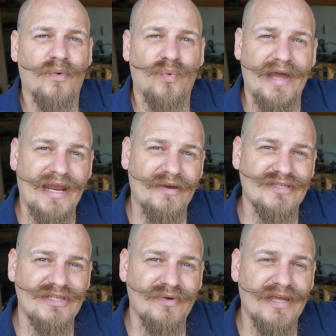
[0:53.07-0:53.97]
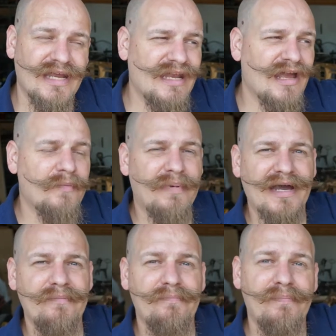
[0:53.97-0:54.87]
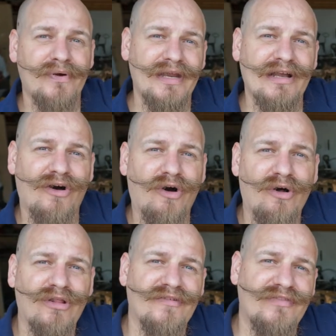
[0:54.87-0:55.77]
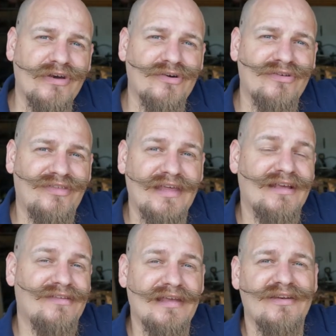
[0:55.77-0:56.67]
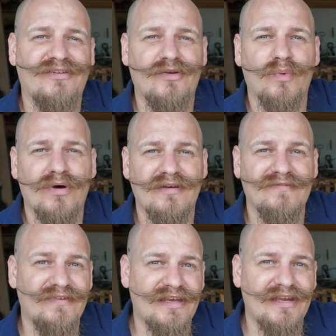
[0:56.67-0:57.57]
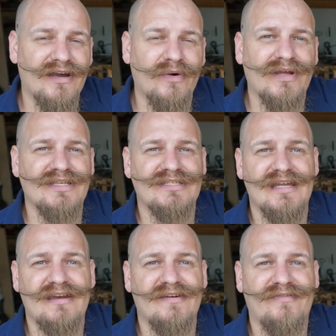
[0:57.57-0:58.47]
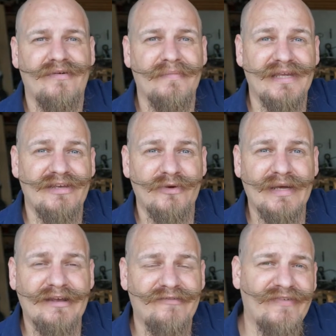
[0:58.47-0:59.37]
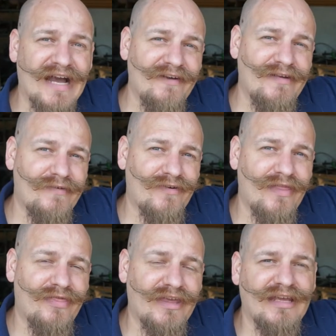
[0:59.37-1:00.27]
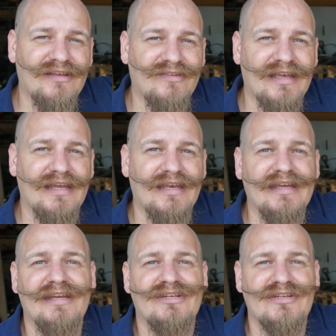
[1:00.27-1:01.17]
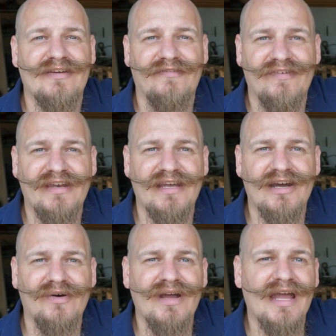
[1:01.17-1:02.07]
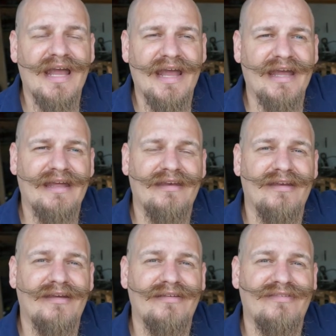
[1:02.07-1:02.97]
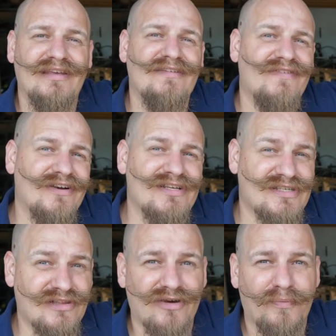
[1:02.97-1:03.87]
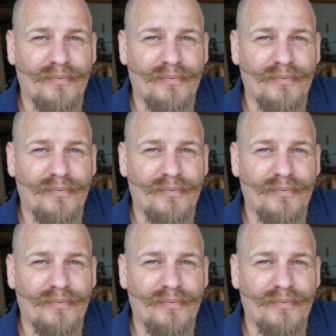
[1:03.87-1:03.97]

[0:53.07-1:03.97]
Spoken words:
when I was doing it by putting all of those things into one video instead of me doing five different things in each video and seeing very slow